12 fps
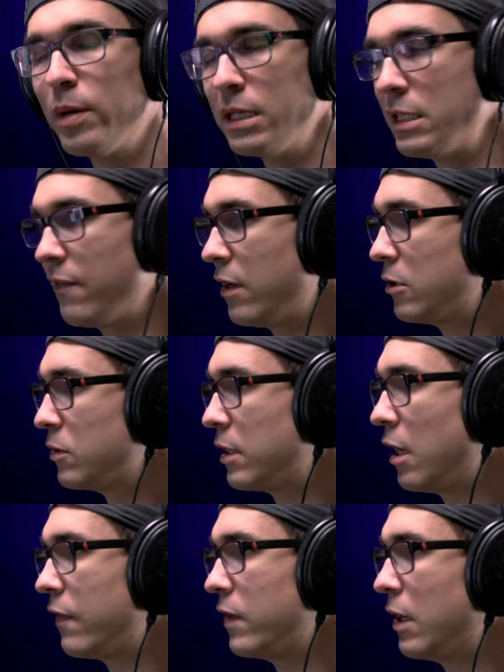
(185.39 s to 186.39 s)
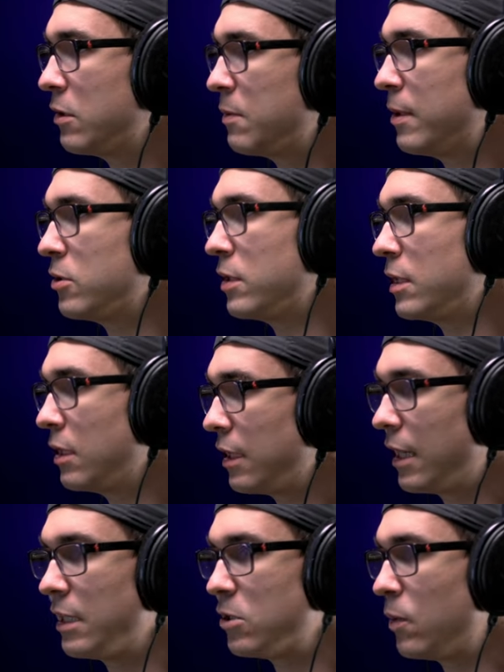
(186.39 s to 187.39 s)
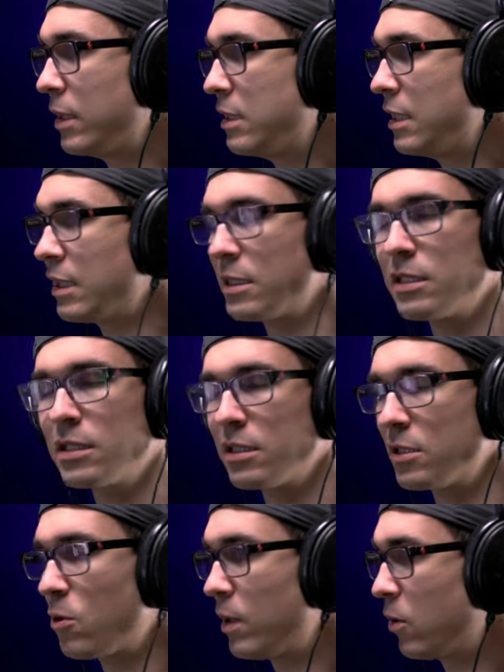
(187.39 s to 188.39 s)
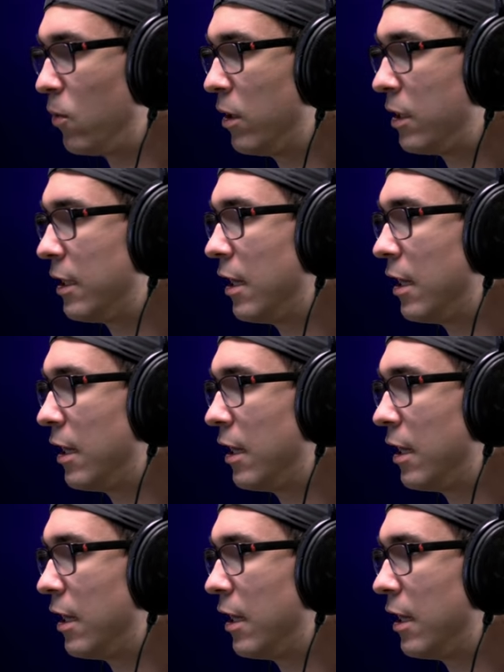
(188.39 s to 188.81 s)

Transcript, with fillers: 2700 Kelvin, I was measuring again 2621